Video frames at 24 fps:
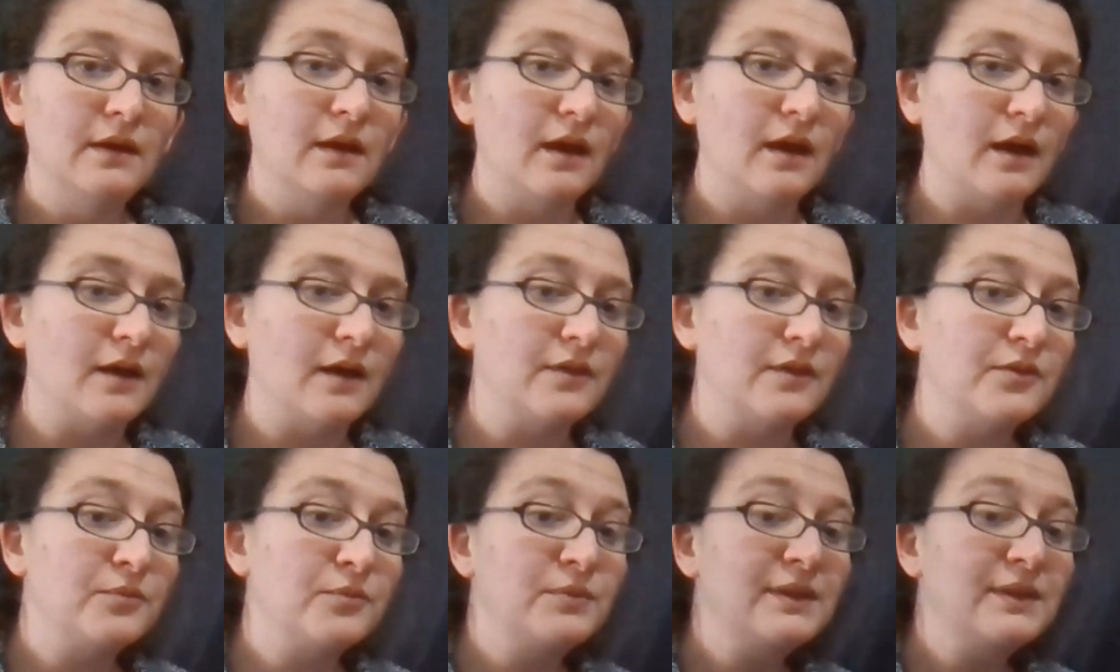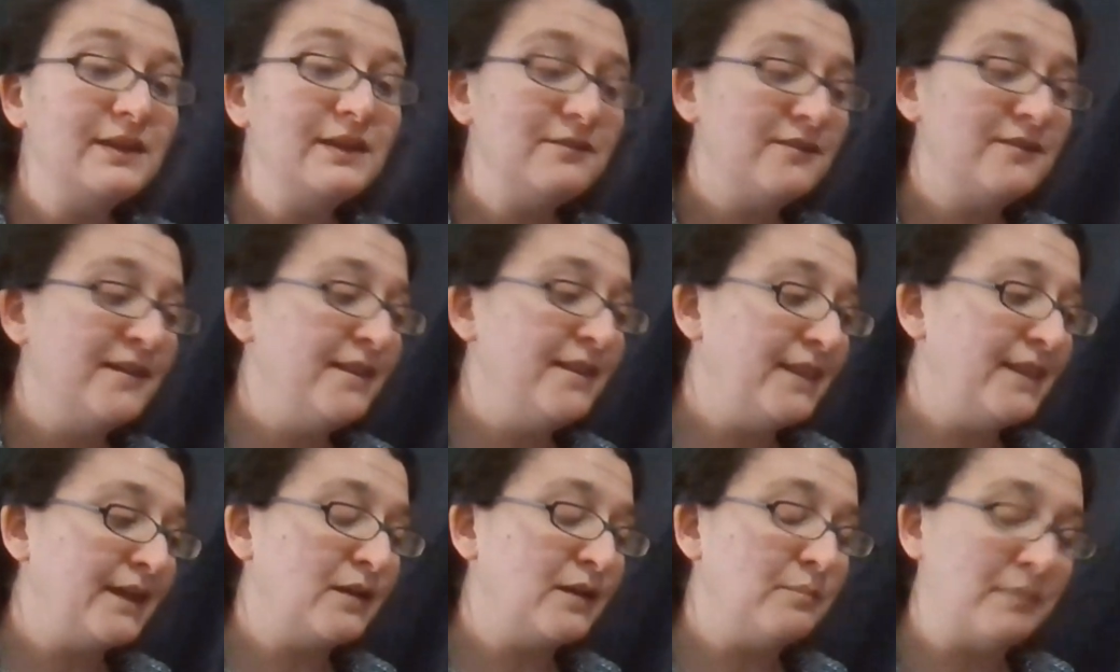The really fun
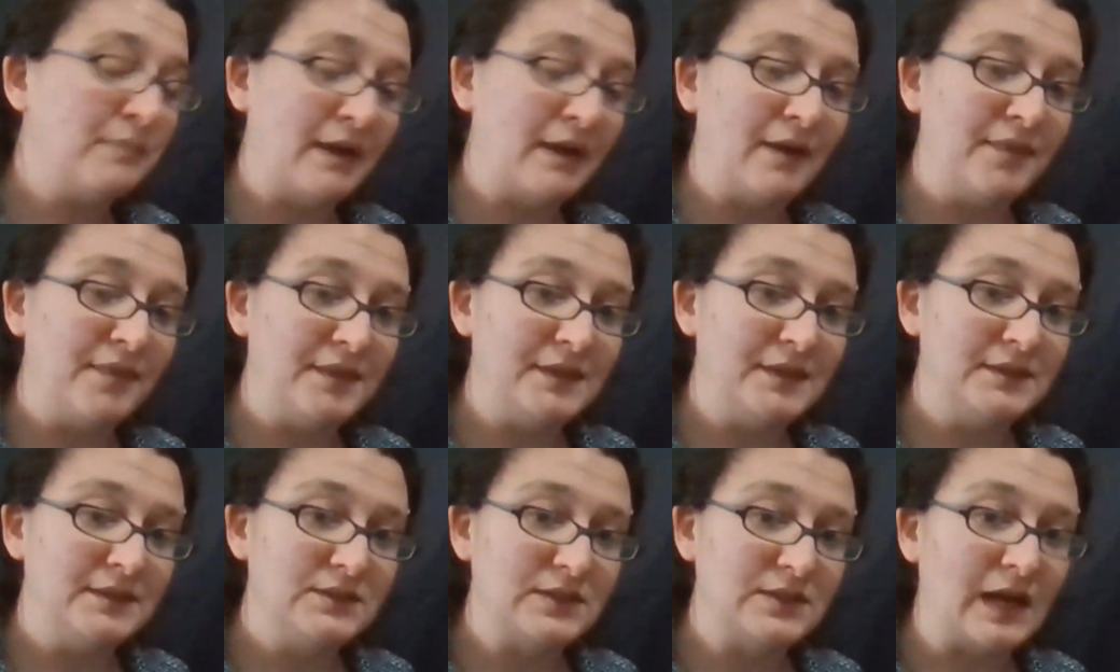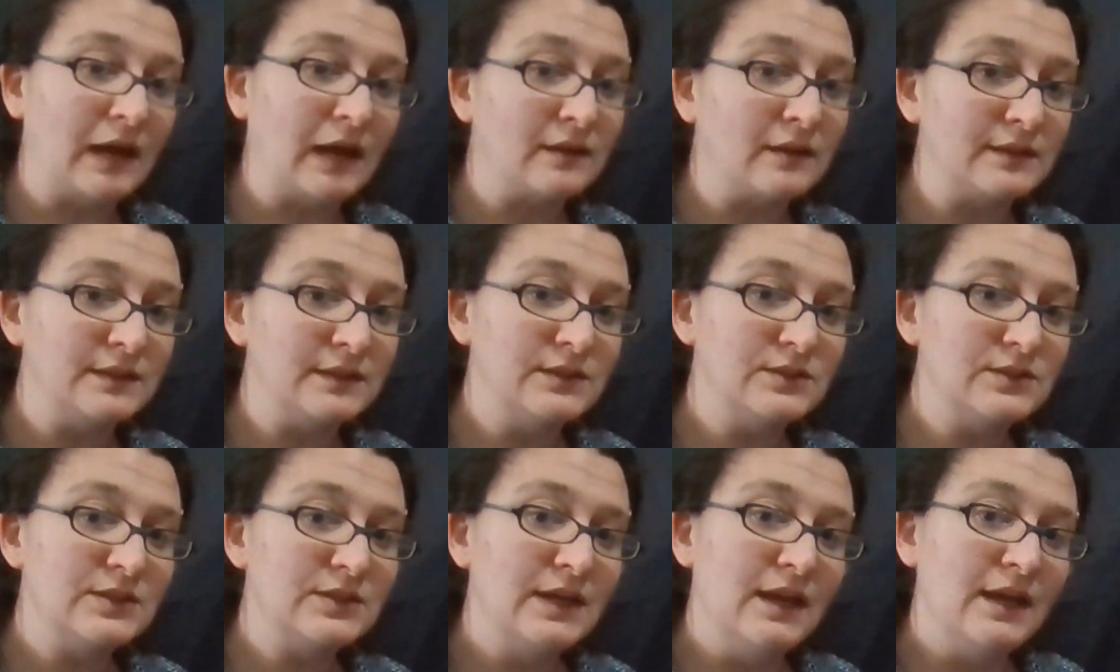thing about this
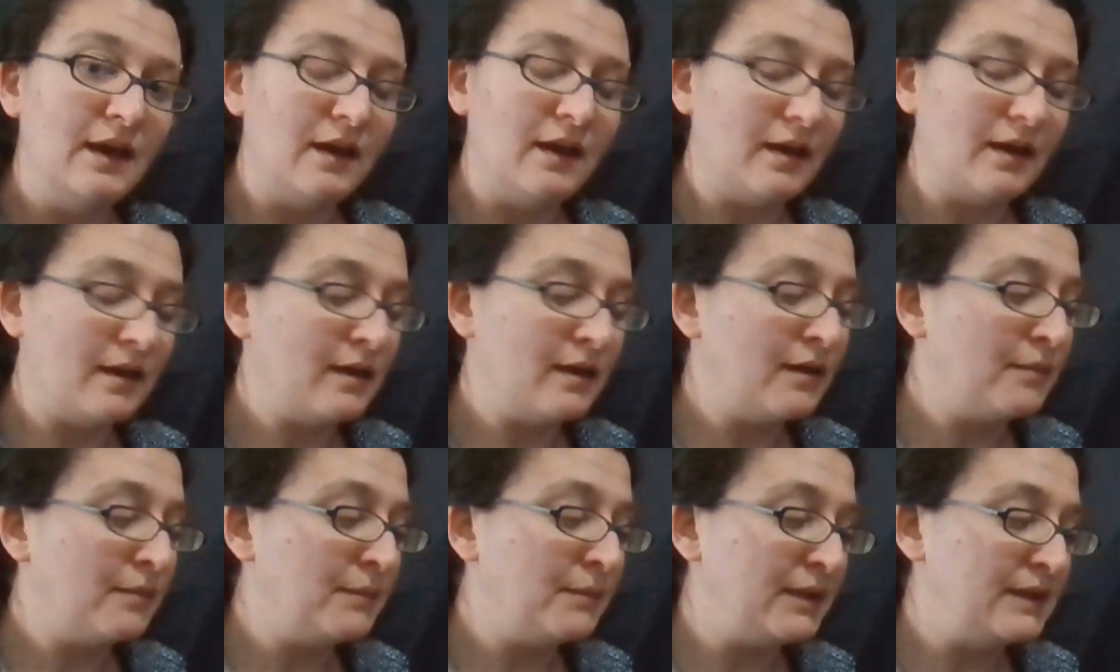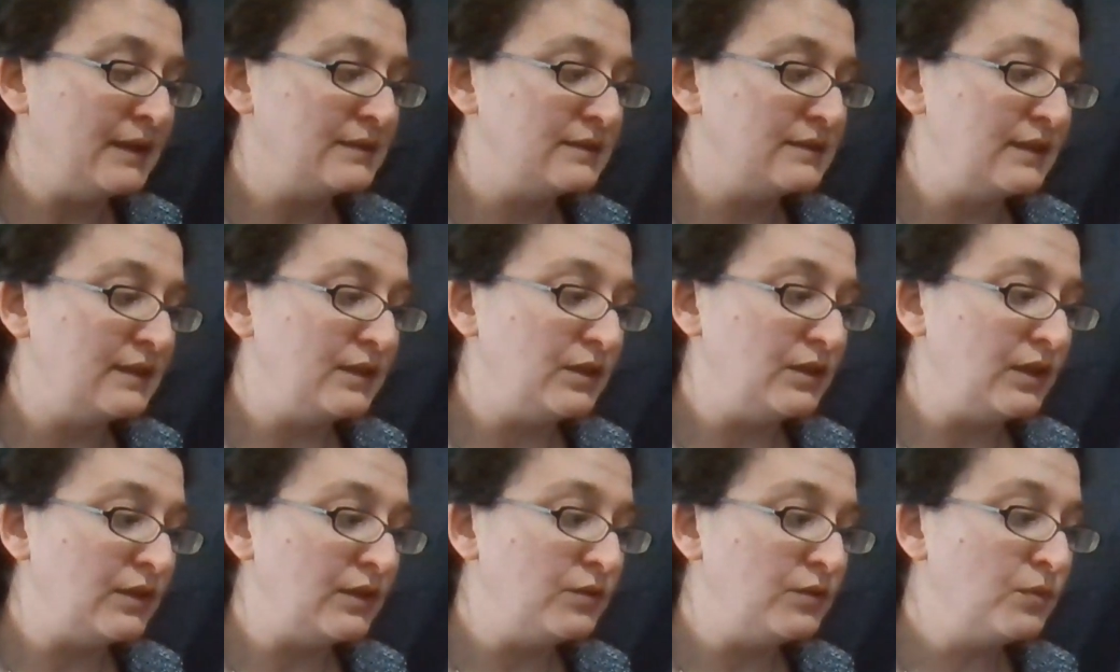challenge is
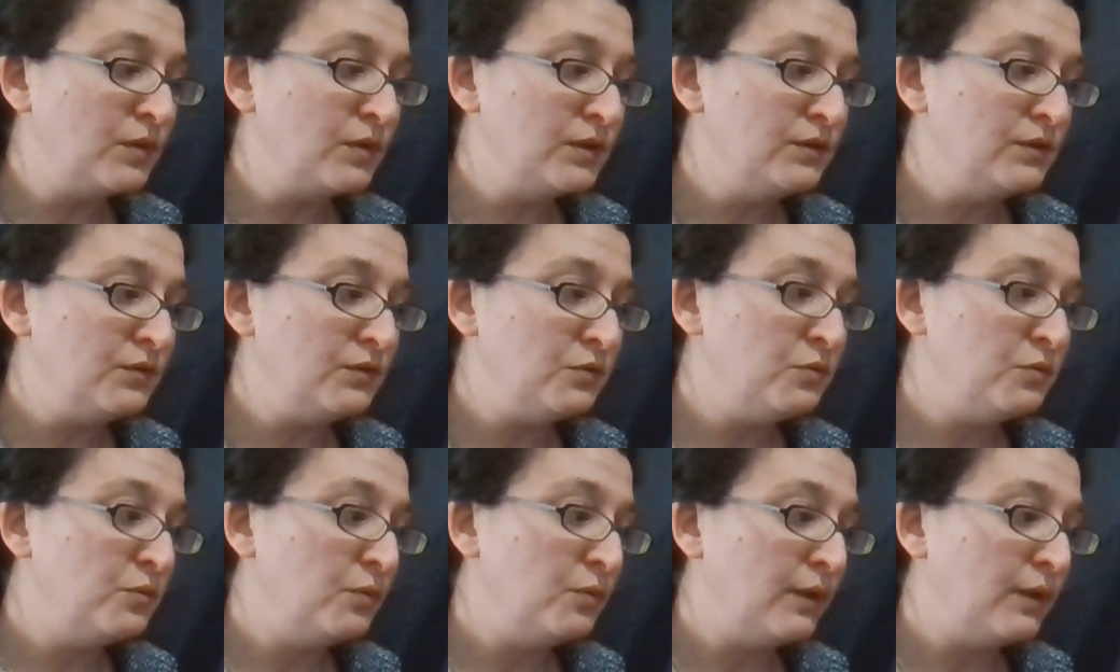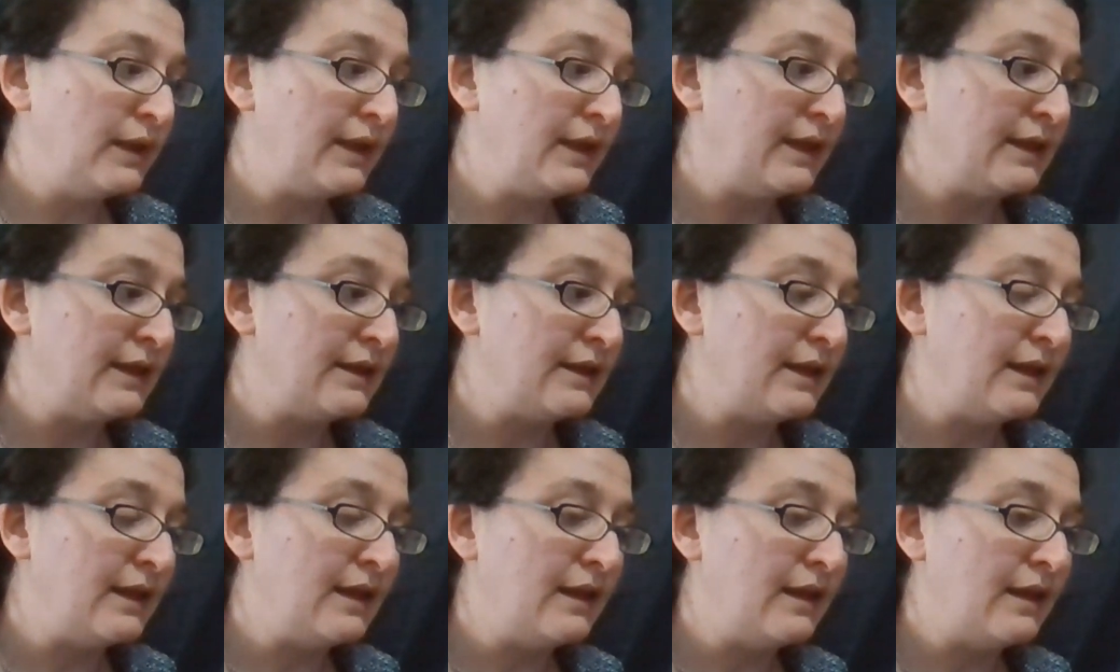that you can do
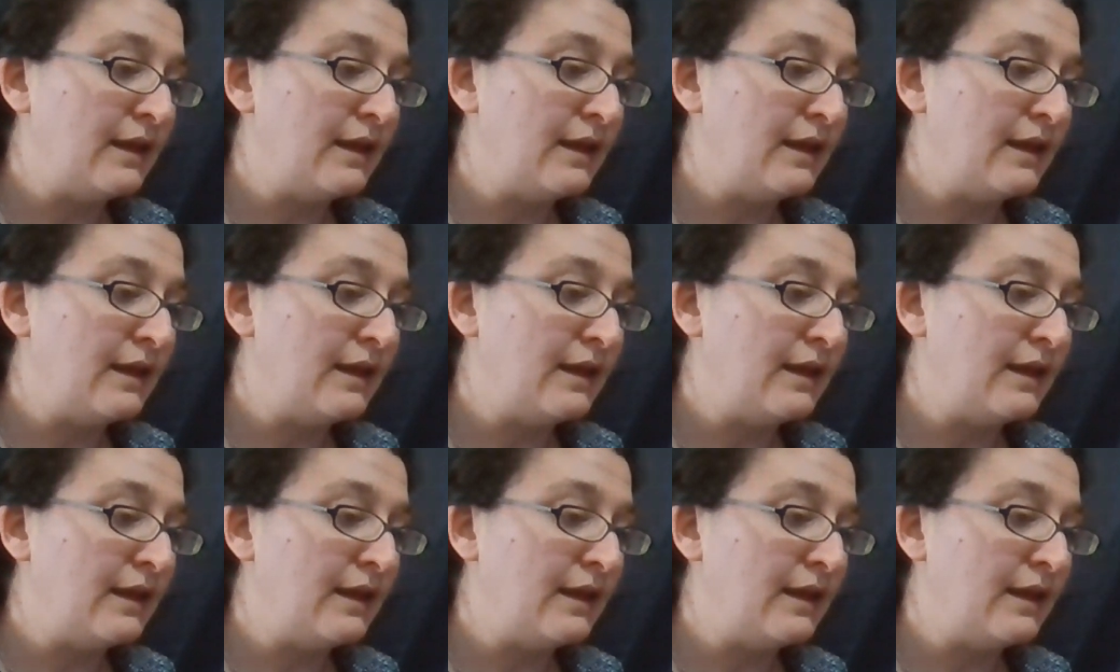it